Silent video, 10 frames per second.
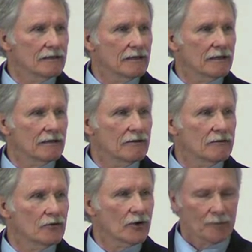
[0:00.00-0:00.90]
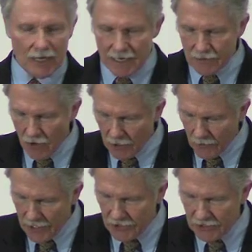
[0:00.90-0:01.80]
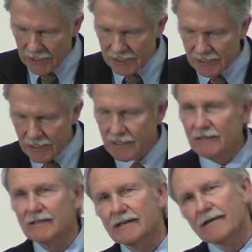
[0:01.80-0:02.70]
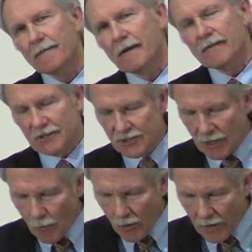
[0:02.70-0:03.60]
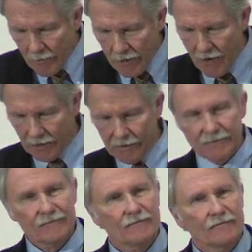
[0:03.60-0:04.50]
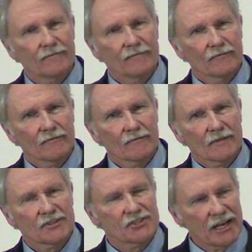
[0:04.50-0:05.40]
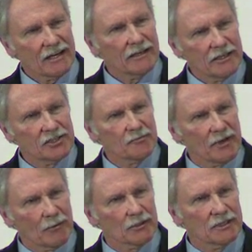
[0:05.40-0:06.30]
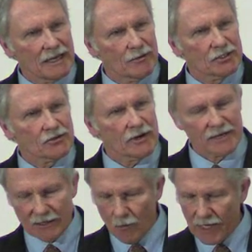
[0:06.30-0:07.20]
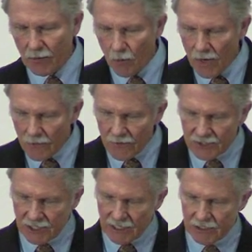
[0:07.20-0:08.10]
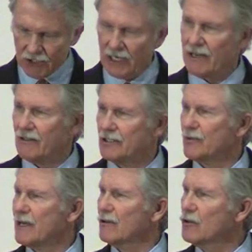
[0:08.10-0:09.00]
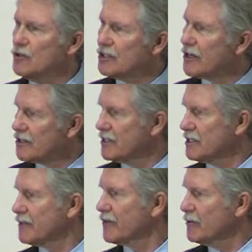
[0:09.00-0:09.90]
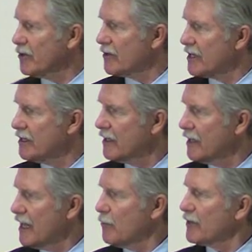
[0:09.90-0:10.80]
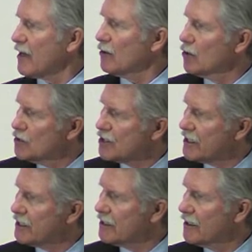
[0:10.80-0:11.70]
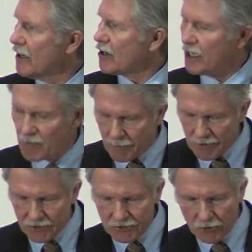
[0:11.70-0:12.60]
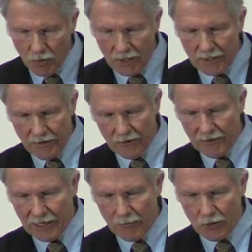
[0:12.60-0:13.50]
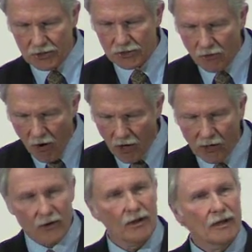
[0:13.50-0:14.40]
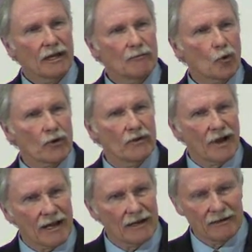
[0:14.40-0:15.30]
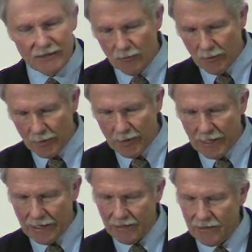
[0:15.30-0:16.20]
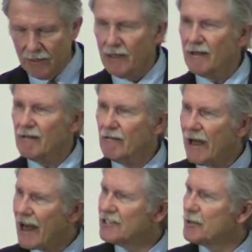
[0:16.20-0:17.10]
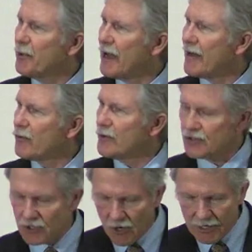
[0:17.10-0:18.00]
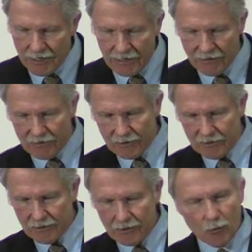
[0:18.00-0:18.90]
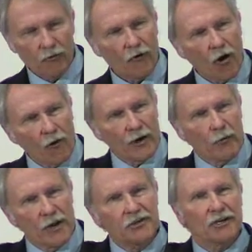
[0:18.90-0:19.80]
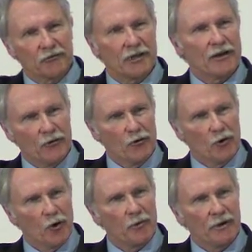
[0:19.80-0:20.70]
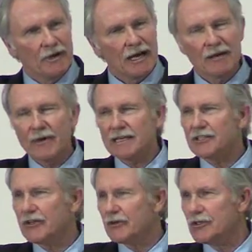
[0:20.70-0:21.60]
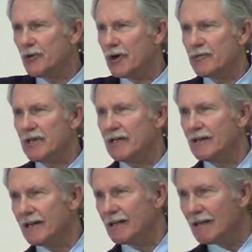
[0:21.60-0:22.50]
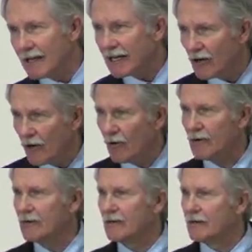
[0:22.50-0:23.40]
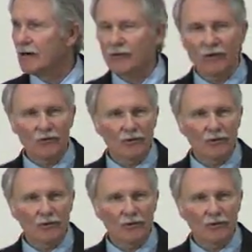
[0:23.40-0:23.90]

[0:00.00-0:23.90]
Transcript: and during my inauguration, I said that somewhere in America, a state needs to be able to demonstrate that we can weather this kind of challenge without losing our sense of community, without losing our commitment to one another, and emerge stronger and more united than when we began. That is a path we've started down. We're already reaching for that new rope. I'm asking you to join me in letting go of the old